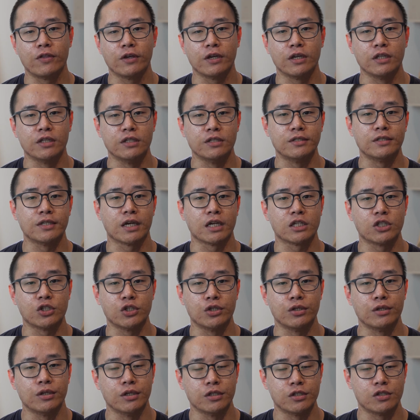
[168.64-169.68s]
thing in this
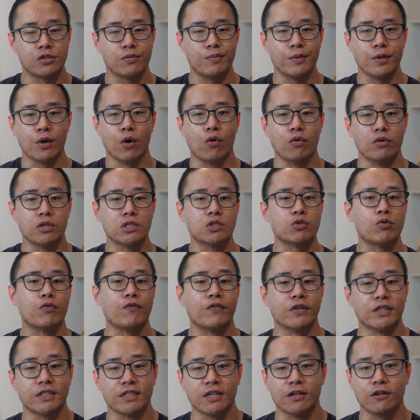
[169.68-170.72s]
section is to be honest
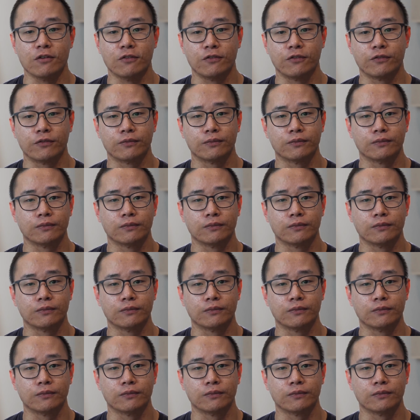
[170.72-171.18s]
with yourself.